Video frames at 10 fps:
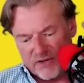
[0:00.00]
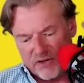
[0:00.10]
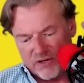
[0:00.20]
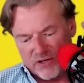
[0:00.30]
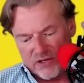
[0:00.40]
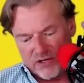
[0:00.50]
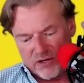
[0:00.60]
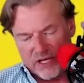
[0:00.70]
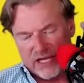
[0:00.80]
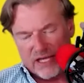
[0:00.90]

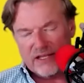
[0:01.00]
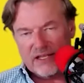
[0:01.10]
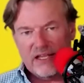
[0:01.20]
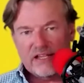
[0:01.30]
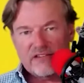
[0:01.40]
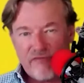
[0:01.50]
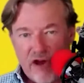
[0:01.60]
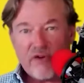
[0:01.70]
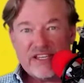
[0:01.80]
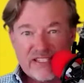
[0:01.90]
it's
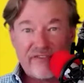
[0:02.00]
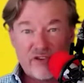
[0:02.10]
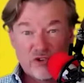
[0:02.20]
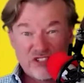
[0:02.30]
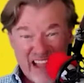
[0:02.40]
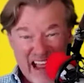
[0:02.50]
very difficult